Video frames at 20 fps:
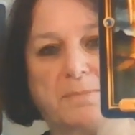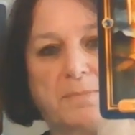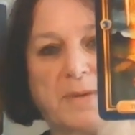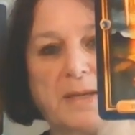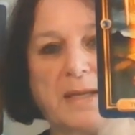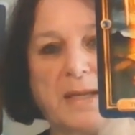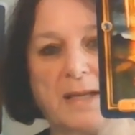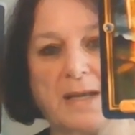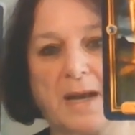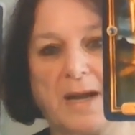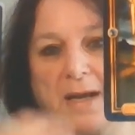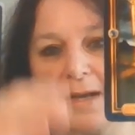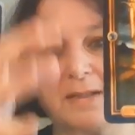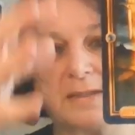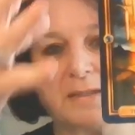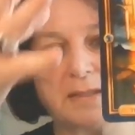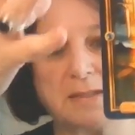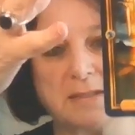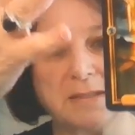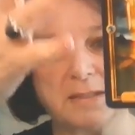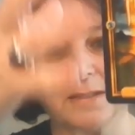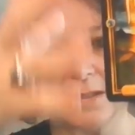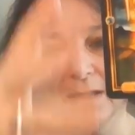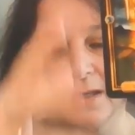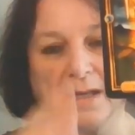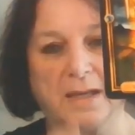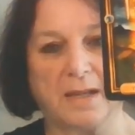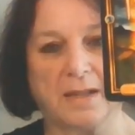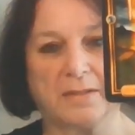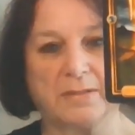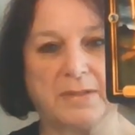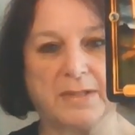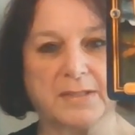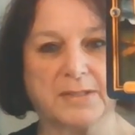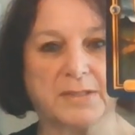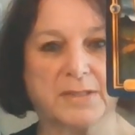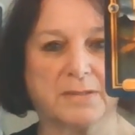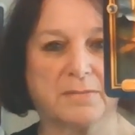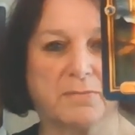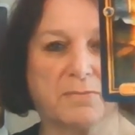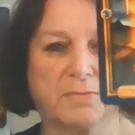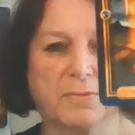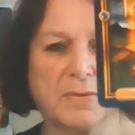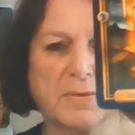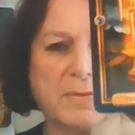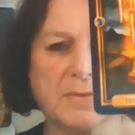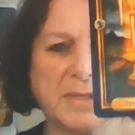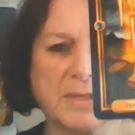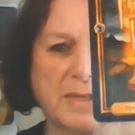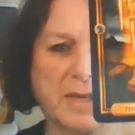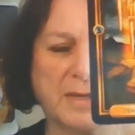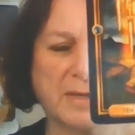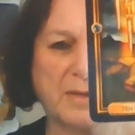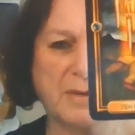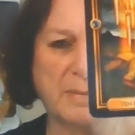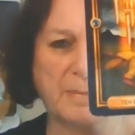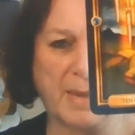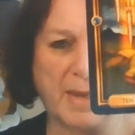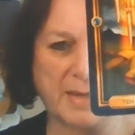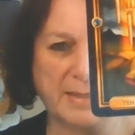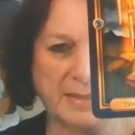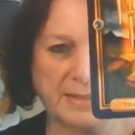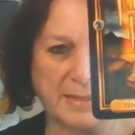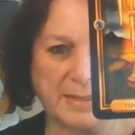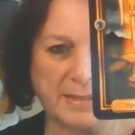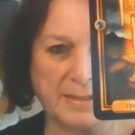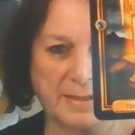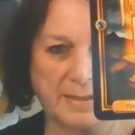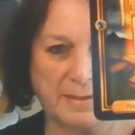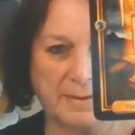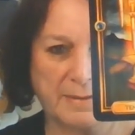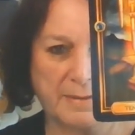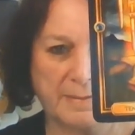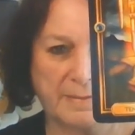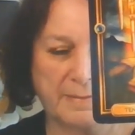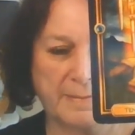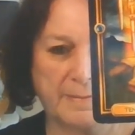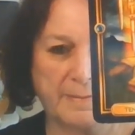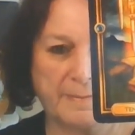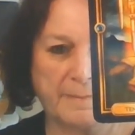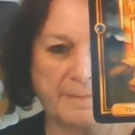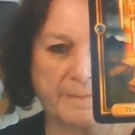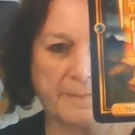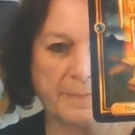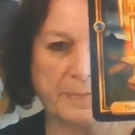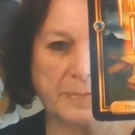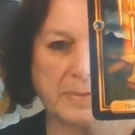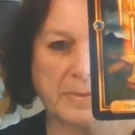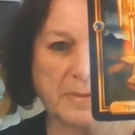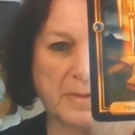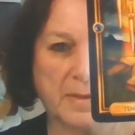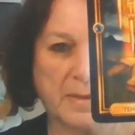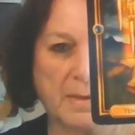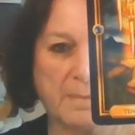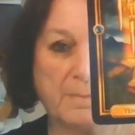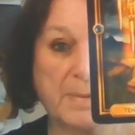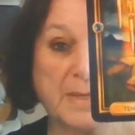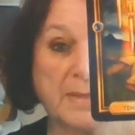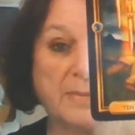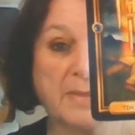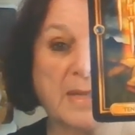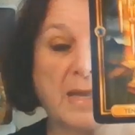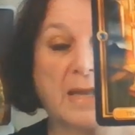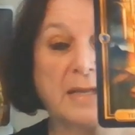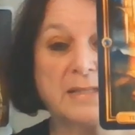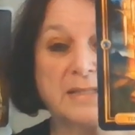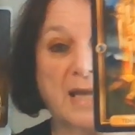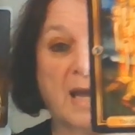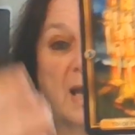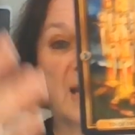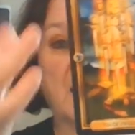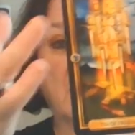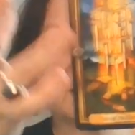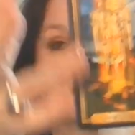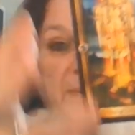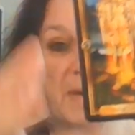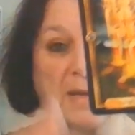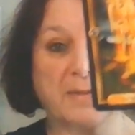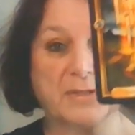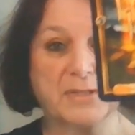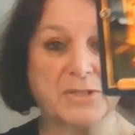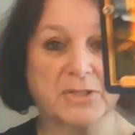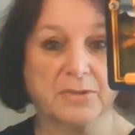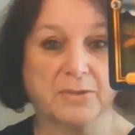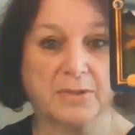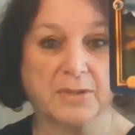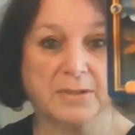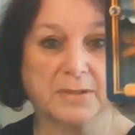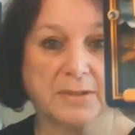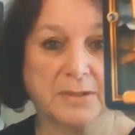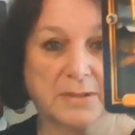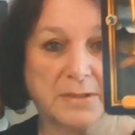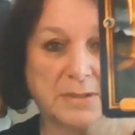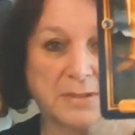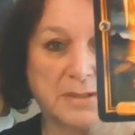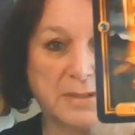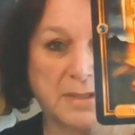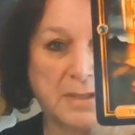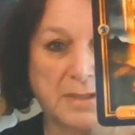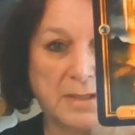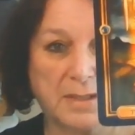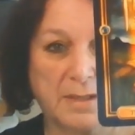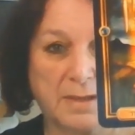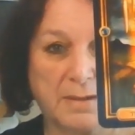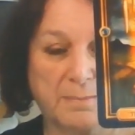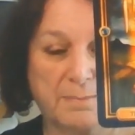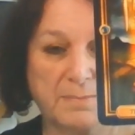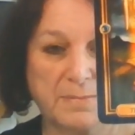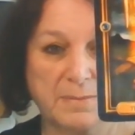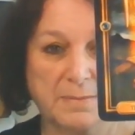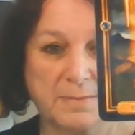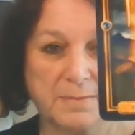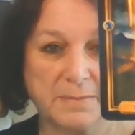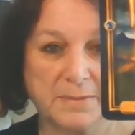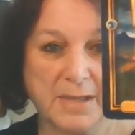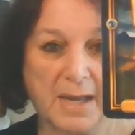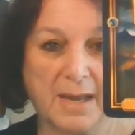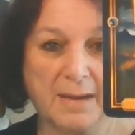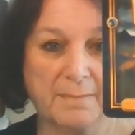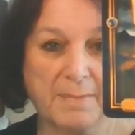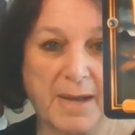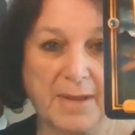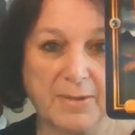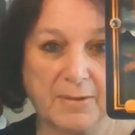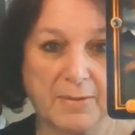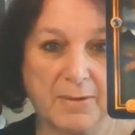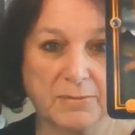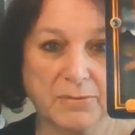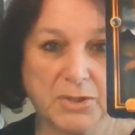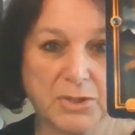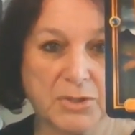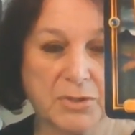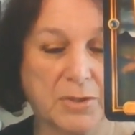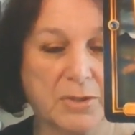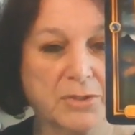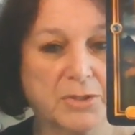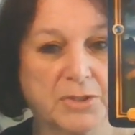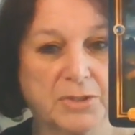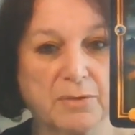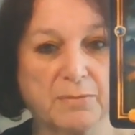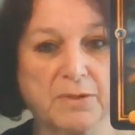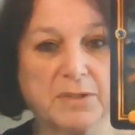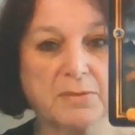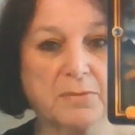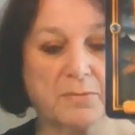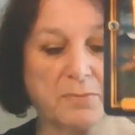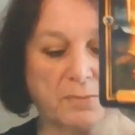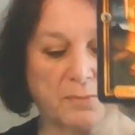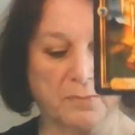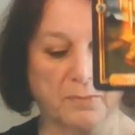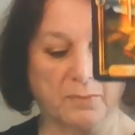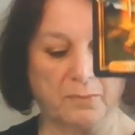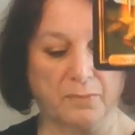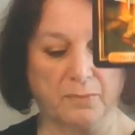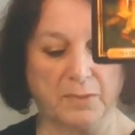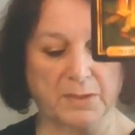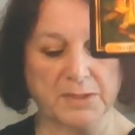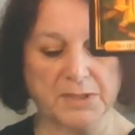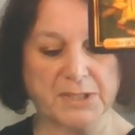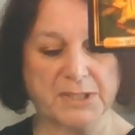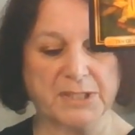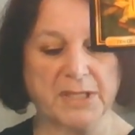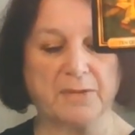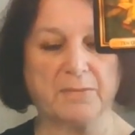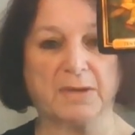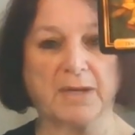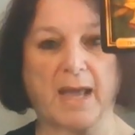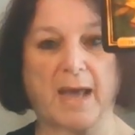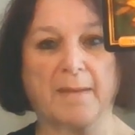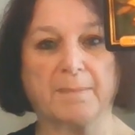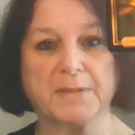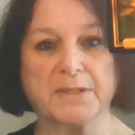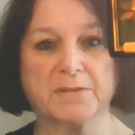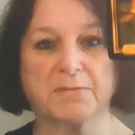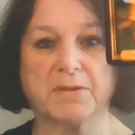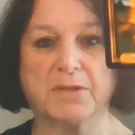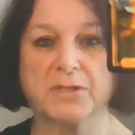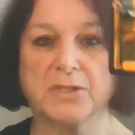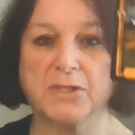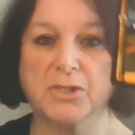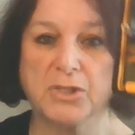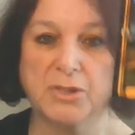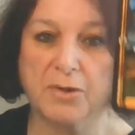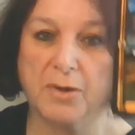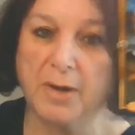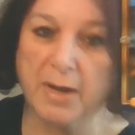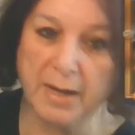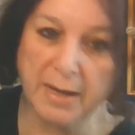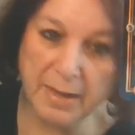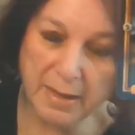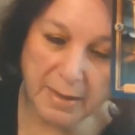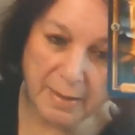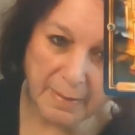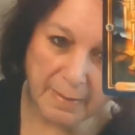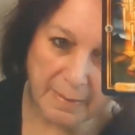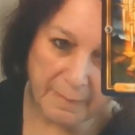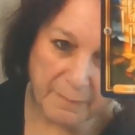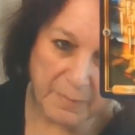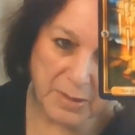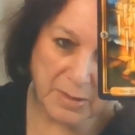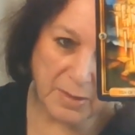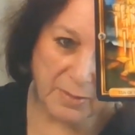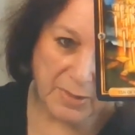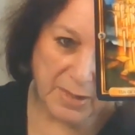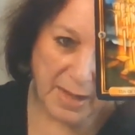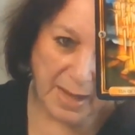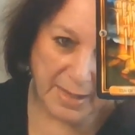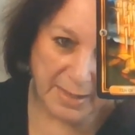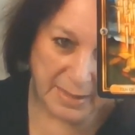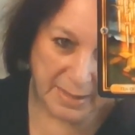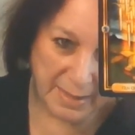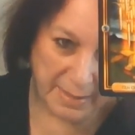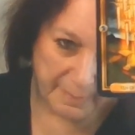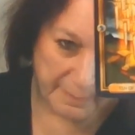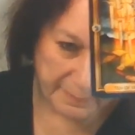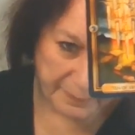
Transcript: bringing on this ruin on humanity, but in the end dying by the sword, dying by their own sword. So we'll see what happens with DeJoy. We know that Eicke